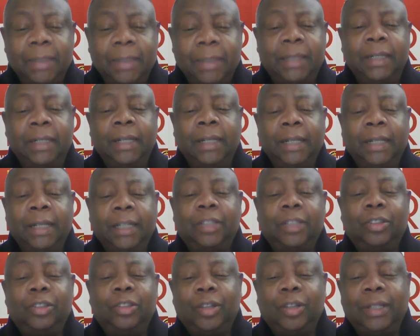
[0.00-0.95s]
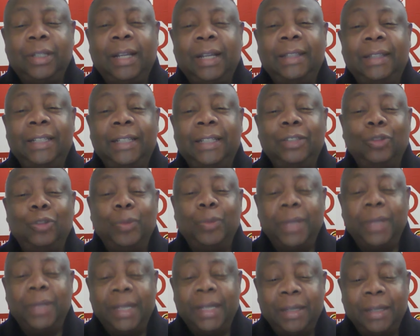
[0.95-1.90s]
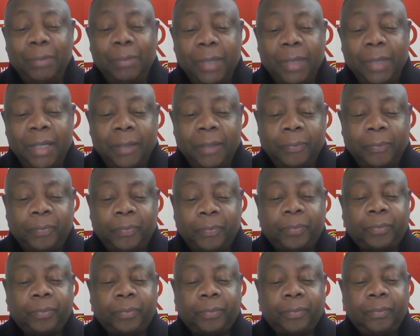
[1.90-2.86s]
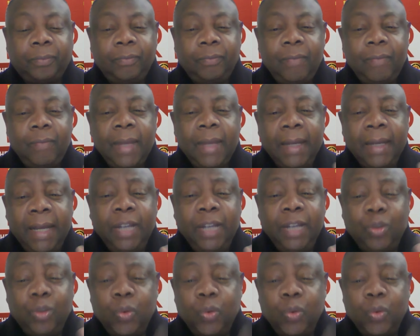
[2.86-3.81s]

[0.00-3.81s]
that it's not that they dominate the media, they do